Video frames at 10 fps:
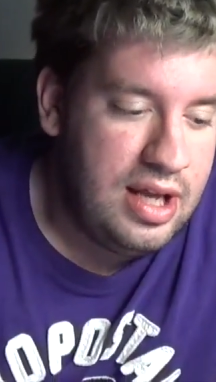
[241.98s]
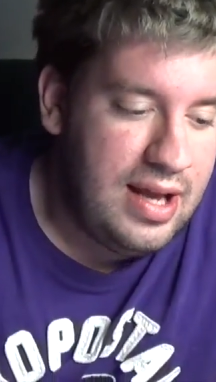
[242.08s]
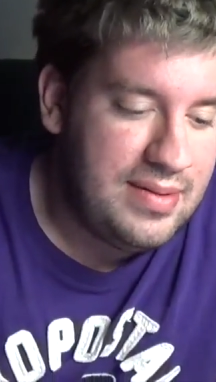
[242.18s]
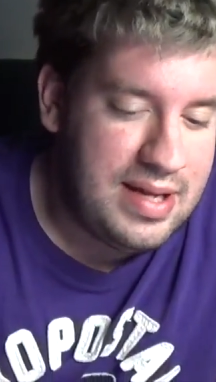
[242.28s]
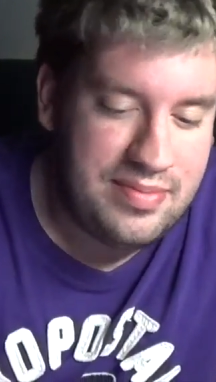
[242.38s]

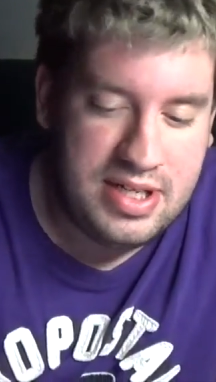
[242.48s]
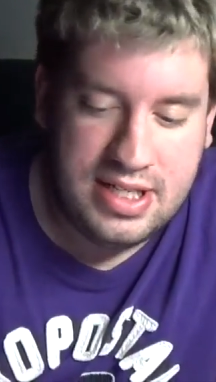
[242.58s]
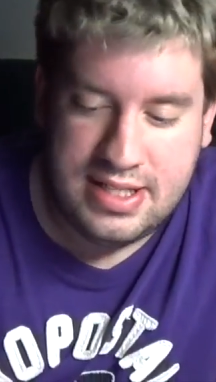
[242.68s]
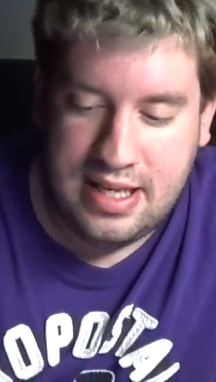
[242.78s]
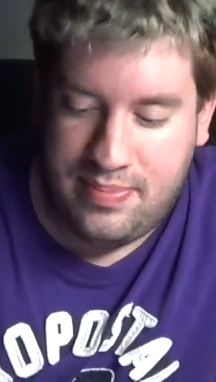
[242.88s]
I'm tempted
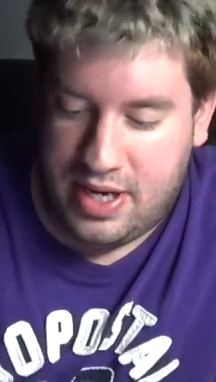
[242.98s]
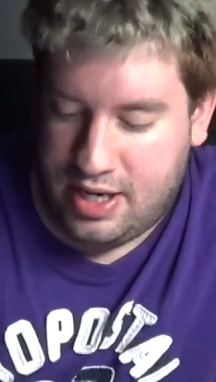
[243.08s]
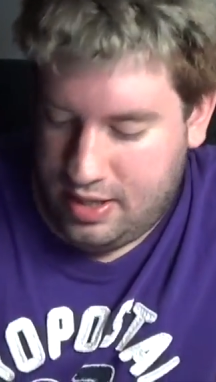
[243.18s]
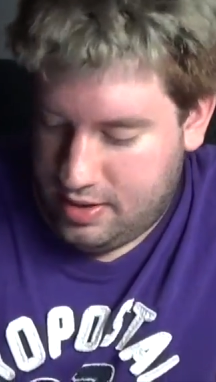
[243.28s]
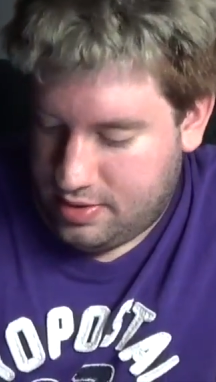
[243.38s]
to say
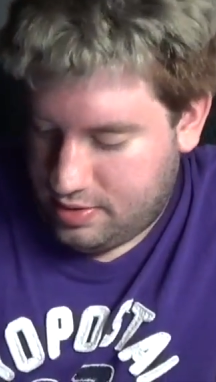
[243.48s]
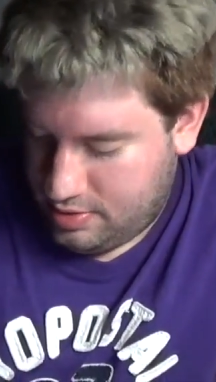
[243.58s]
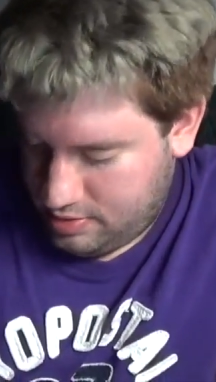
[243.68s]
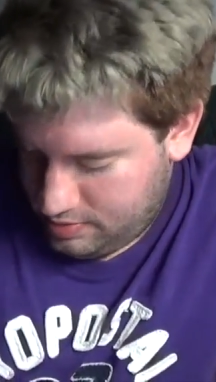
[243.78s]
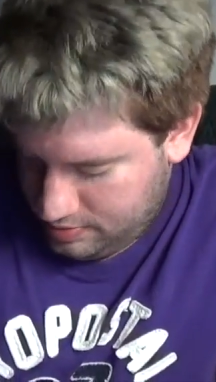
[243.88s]
bear,
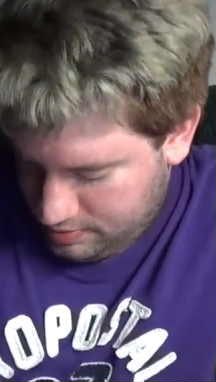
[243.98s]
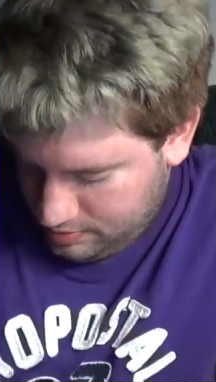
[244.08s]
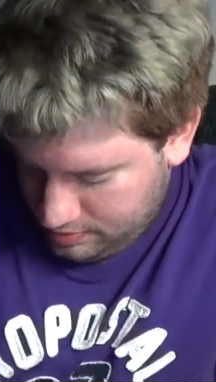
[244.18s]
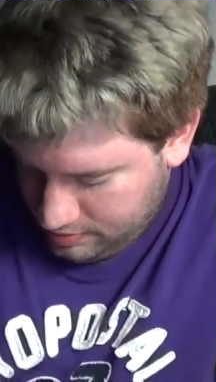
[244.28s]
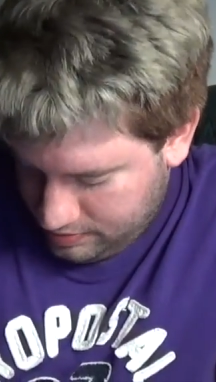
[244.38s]

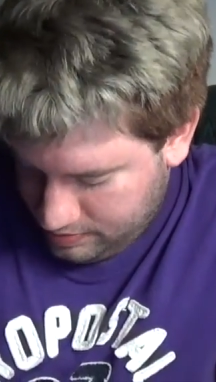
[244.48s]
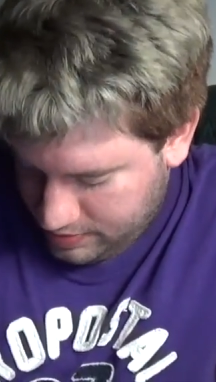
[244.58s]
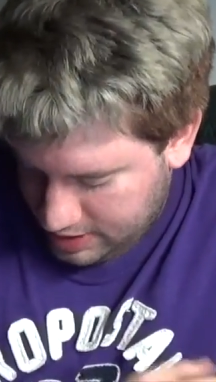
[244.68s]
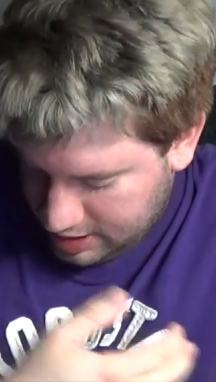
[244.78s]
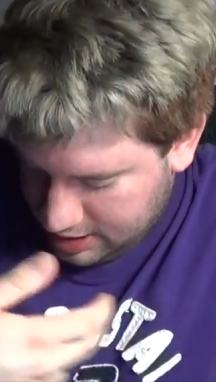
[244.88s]

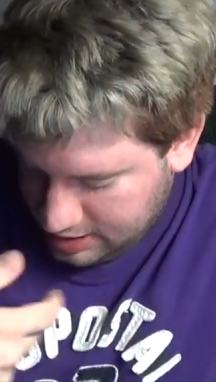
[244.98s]
but